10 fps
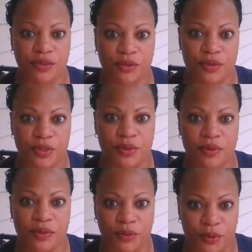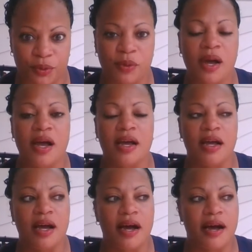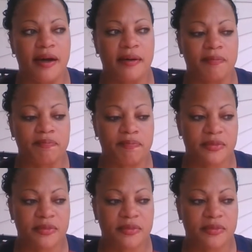through to through um,